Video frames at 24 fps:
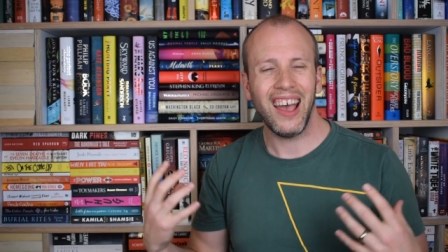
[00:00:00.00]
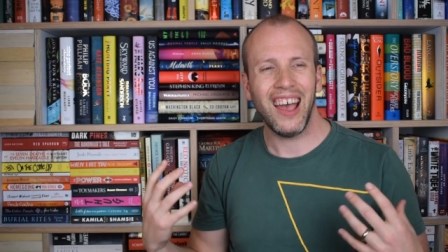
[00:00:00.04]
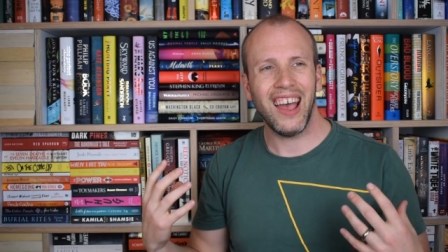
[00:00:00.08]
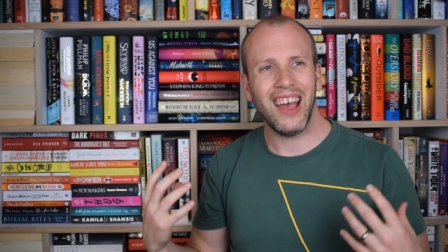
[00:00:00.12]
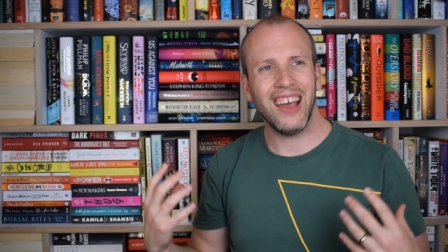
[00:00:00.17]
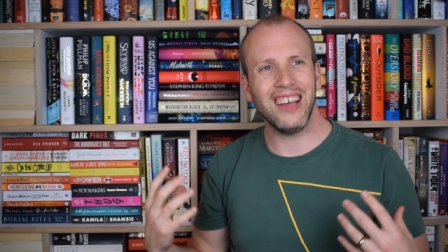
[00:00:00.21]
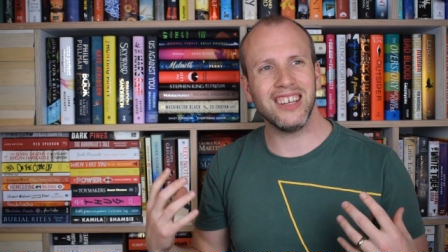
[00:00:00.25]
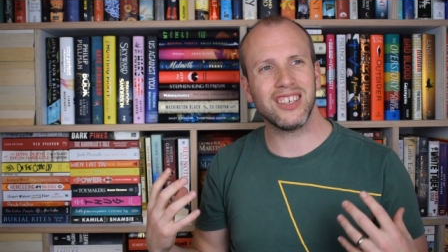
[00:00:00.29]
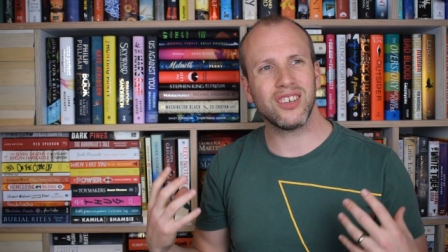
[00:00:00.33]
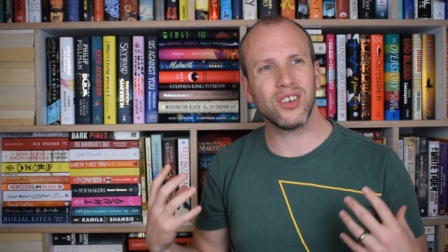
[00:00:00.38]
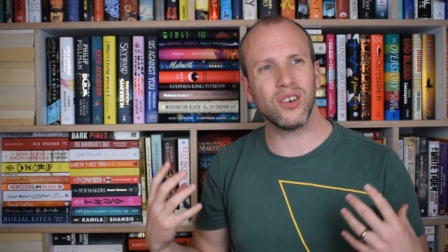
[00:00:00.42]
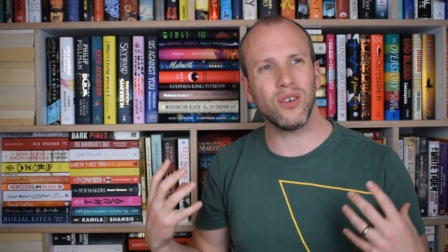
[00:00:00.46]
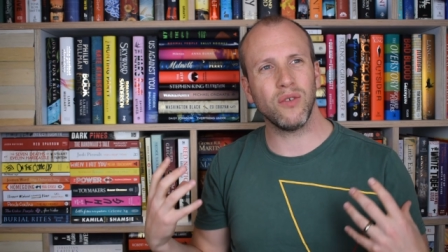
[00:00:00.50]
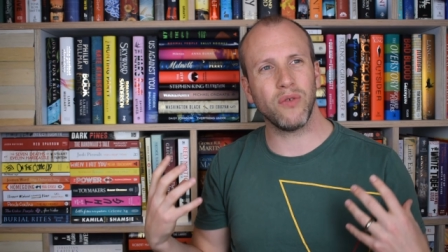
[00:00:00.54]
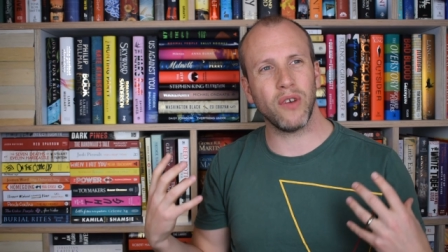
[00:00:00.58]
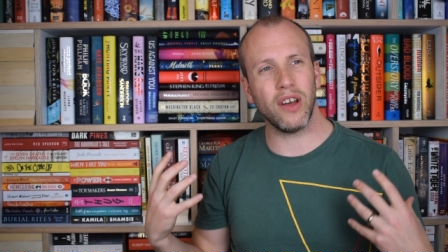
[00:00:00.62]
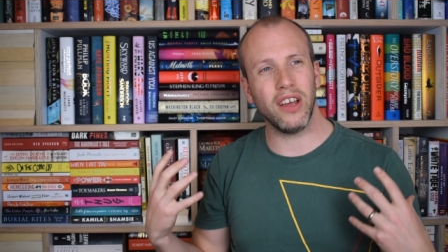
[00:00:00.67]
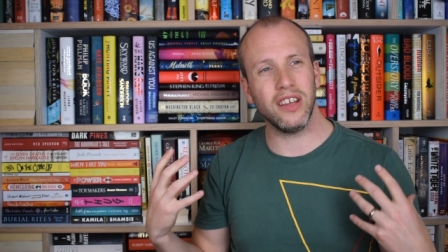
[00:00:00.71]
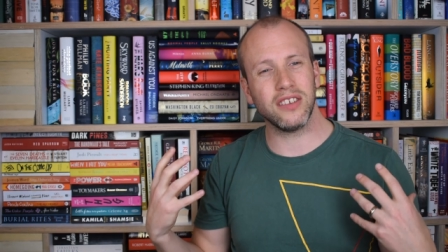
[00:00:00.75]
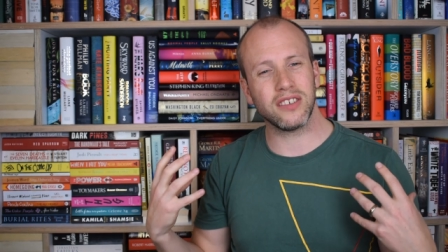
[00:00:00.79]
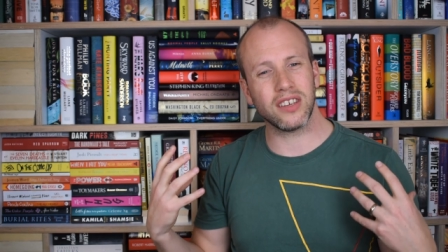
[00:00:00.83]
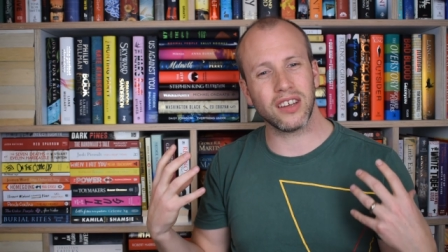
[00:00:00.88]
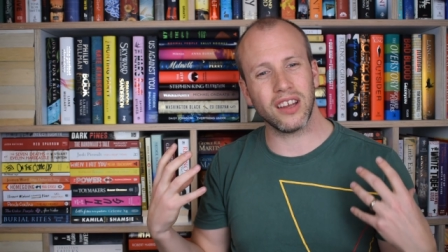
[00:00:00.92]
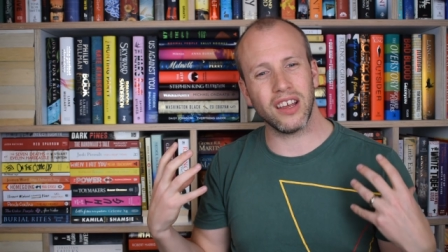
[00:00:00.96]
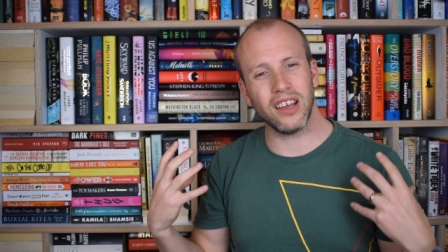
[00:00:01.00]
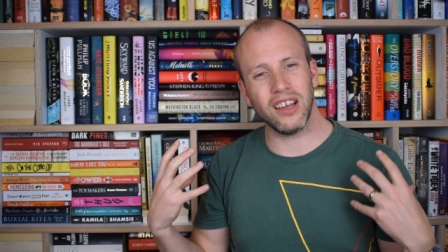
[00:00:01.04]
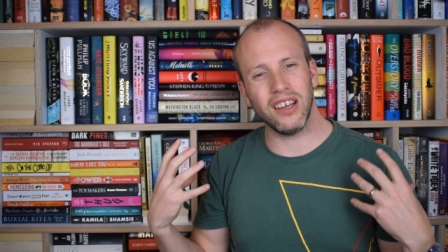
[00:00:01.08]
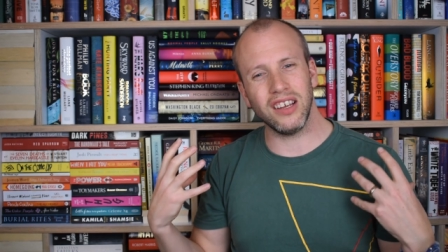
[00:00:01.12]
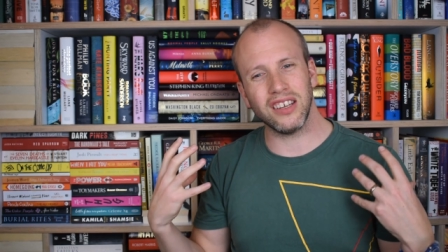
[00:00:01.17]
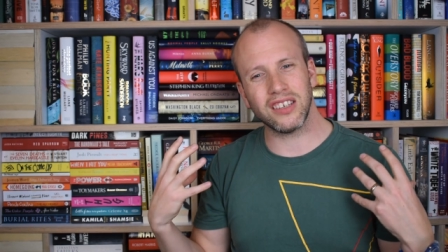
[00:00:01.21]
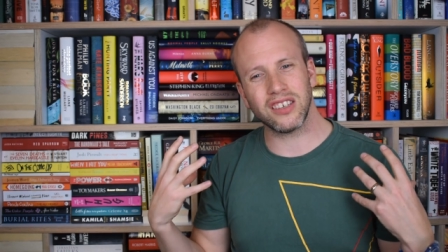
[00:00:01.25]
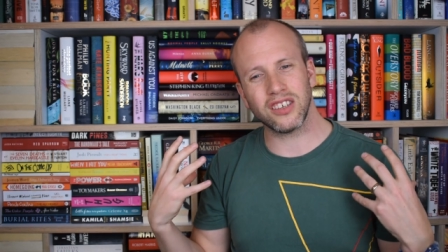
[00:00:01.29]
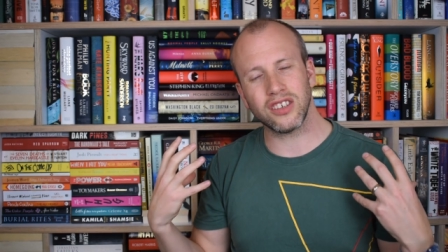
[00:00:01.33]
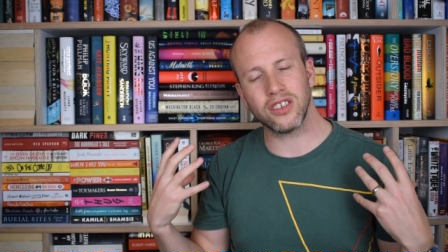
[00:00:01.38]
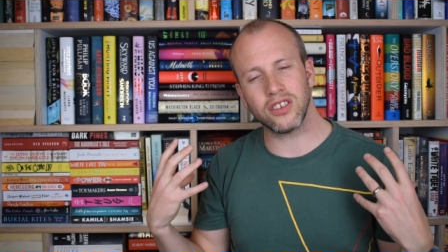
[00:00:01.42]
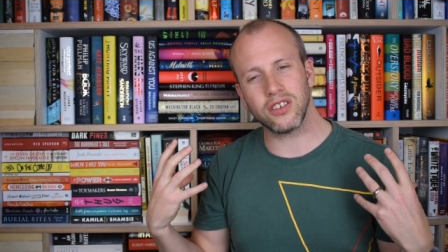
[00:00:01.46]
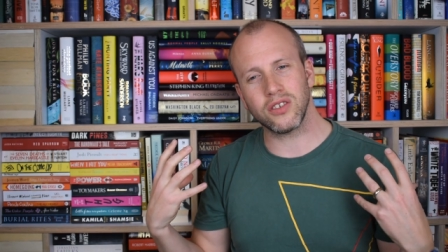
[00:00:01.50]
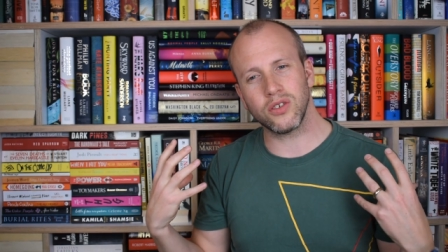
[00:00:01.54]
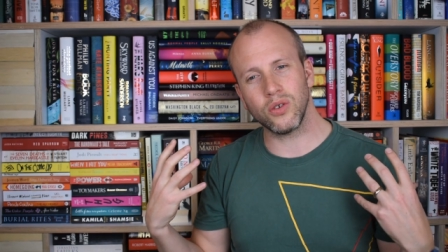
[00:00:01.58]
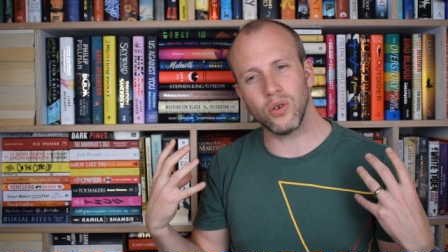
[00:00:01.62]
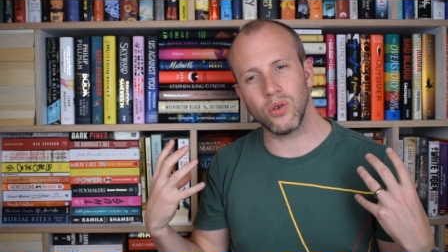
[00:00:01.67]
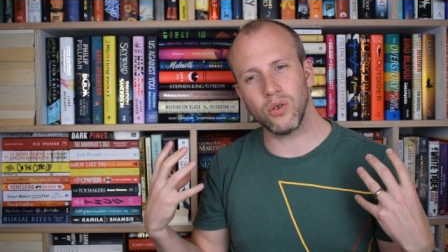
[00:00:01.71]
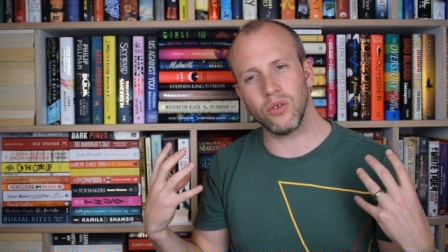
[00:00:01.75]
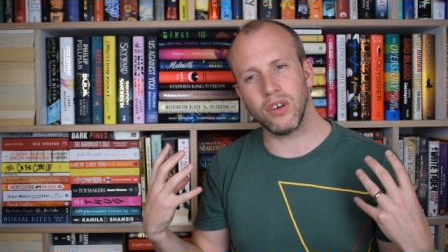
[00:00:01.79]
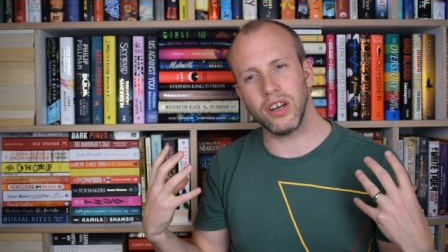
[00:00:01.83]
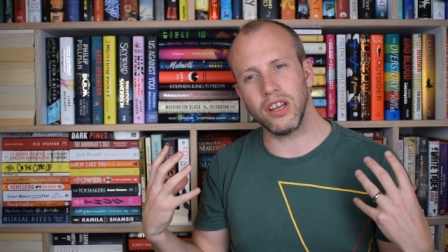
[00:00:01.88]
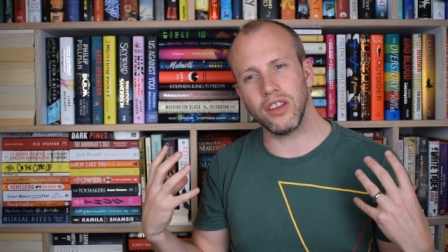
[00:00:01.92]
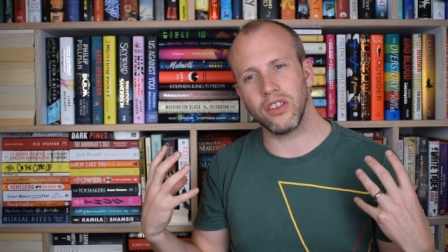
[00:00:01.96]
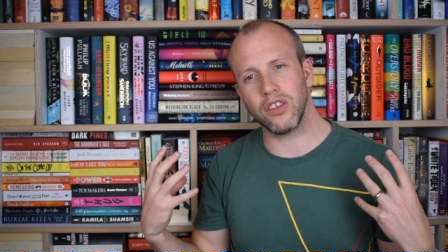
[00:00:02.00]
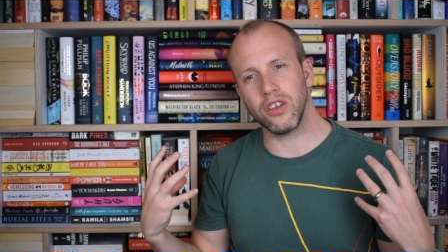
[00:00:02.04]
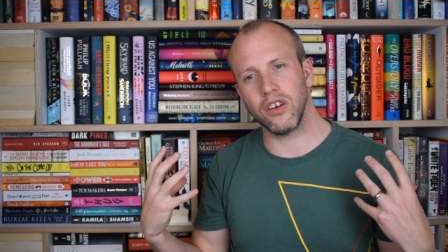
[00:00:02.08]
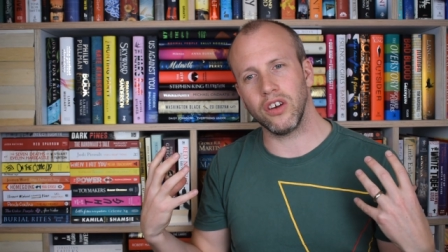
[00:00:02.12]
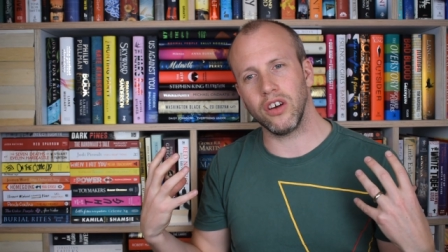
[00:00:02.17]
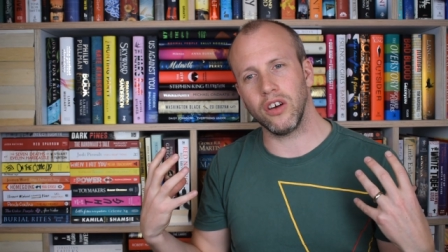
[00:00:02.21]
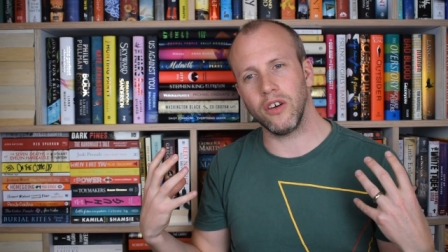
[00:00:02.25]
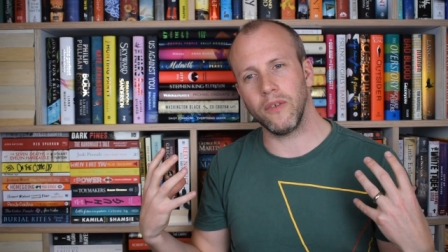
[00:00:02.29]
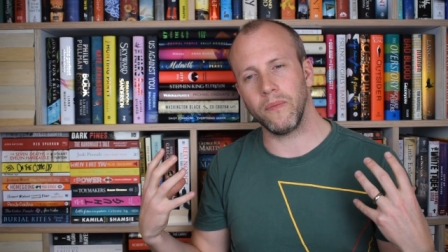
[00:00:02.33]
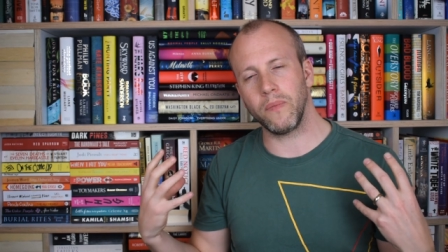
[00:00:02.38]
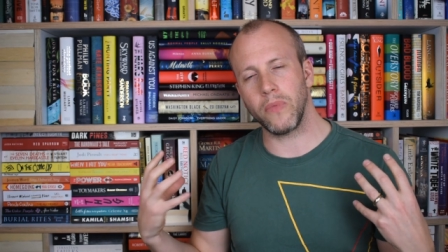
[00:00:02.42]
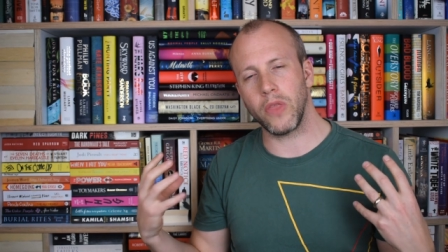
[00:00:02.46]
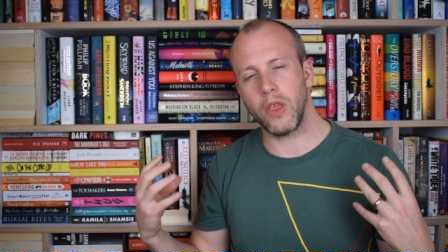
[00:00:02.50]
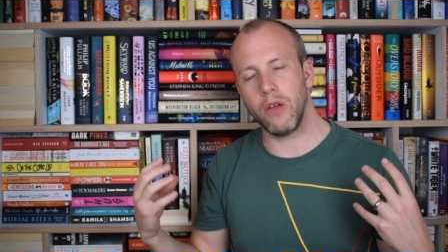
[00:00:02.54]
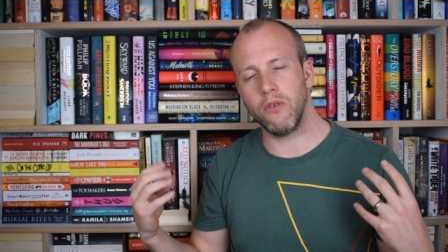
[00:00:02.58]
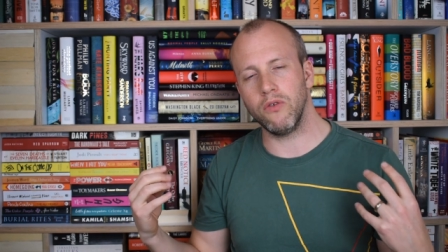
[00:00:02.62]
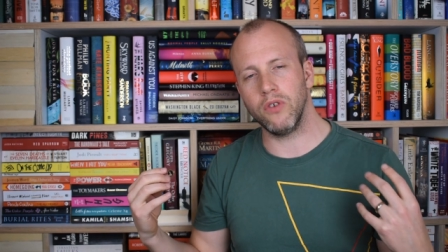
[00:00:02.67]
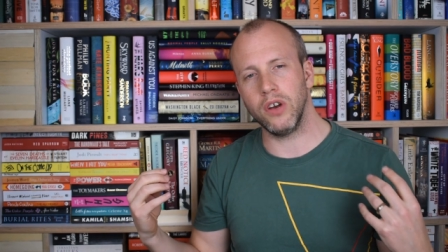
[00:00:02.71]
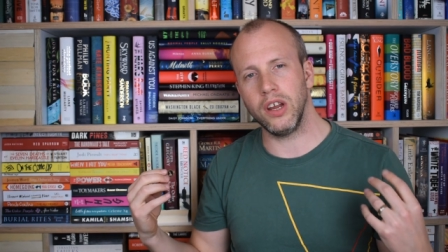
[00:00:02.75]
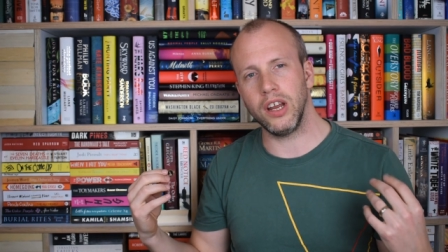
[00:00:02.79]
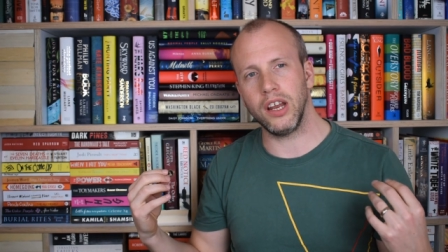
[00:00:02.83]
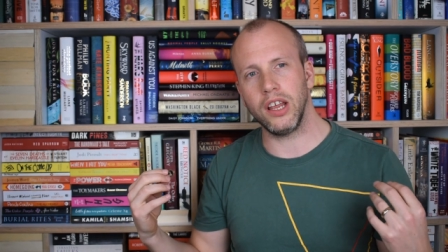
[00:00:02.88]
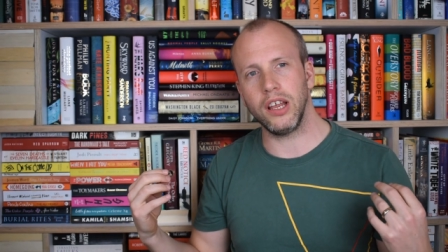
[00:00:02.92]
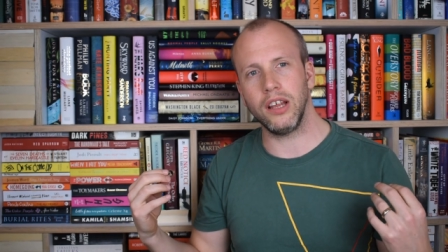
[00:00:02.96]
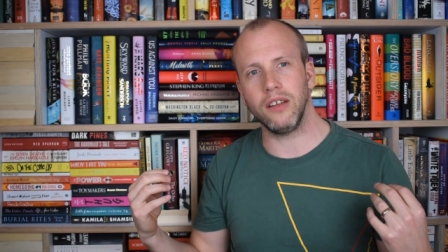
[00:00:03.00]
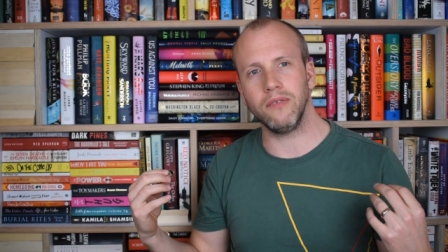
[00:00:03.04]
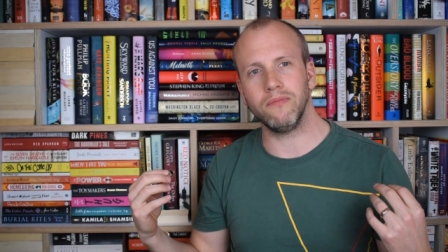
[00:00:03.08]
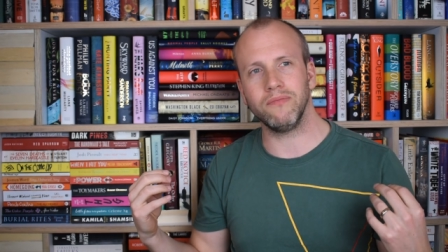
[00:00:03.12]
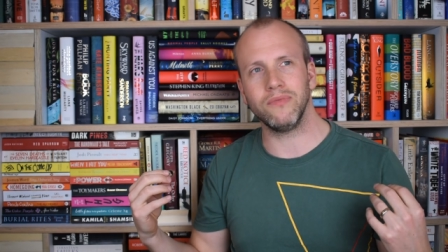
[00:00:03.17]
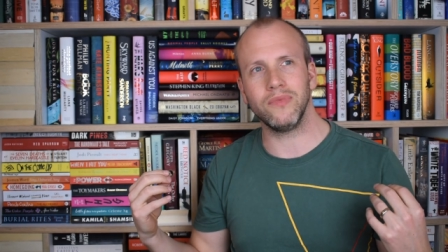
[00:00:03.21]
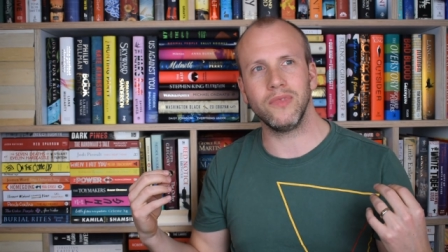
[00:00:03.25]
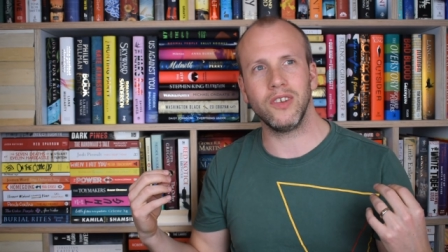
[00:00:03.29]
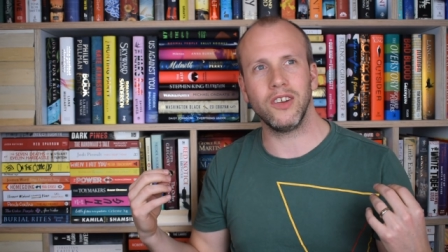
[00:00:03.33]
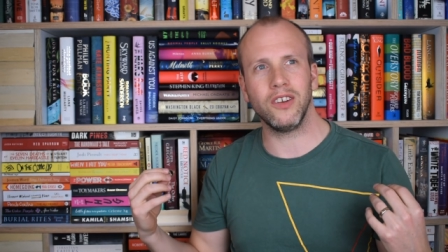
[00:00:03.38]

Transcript: it's sort of it's it's a story that really